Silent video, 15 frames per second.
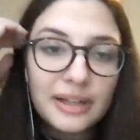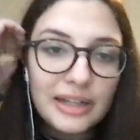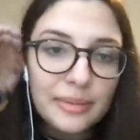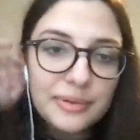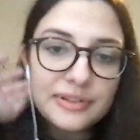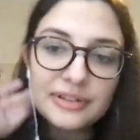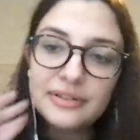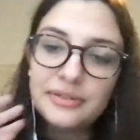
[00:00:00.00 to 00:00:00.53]
My
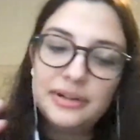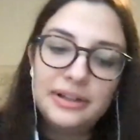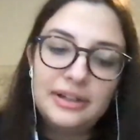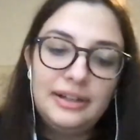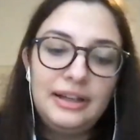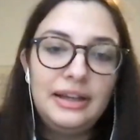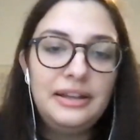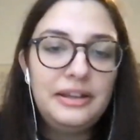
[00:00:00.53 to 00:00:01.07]
name is Enrica
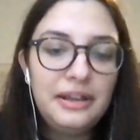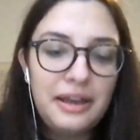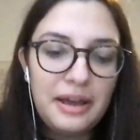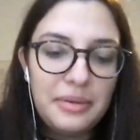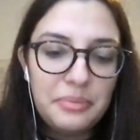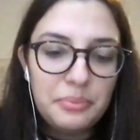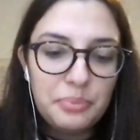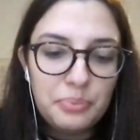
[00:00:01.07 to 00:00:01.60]
Leidi.
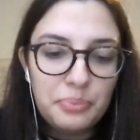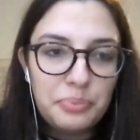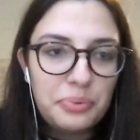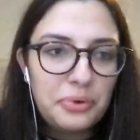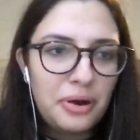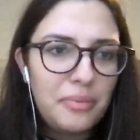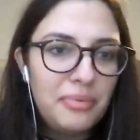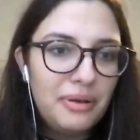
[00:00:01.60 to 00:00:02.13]
I'm
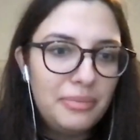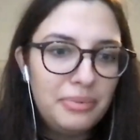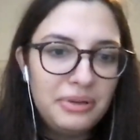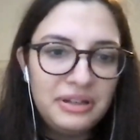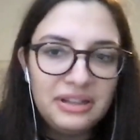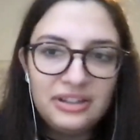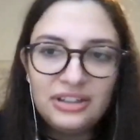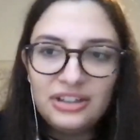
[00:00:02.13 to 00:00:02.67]

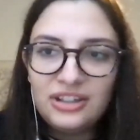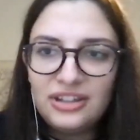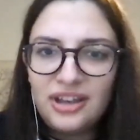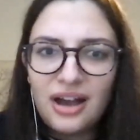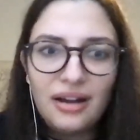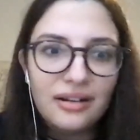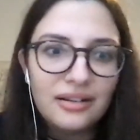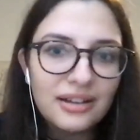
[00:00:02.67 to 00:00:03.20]
probably the
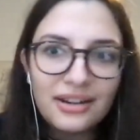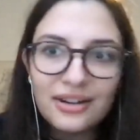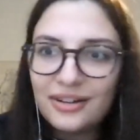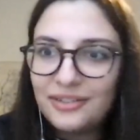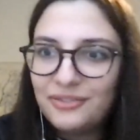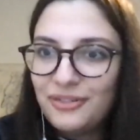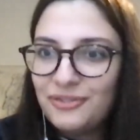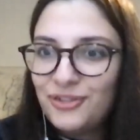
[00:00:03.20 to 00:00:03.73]

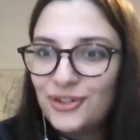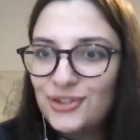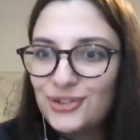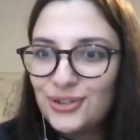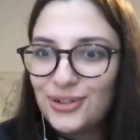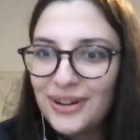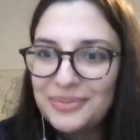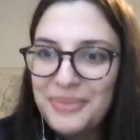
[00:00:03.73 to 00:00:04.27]
younger, for
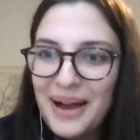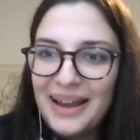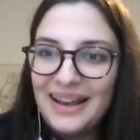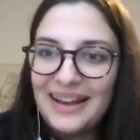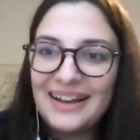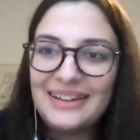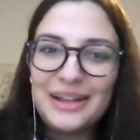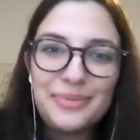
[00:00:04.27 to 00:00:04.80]
sure, by
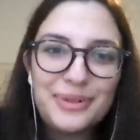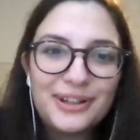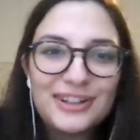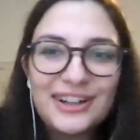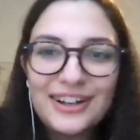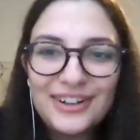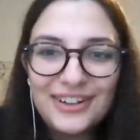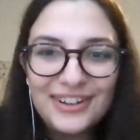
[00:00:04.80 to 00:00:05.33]
academic
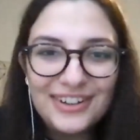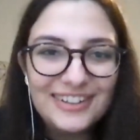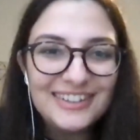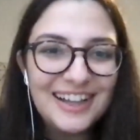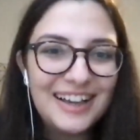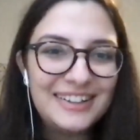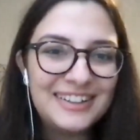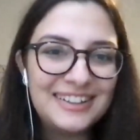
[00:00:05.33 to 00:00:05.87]

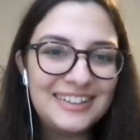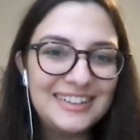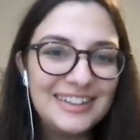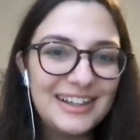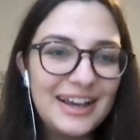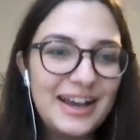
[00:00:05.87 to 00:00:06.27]
careers, since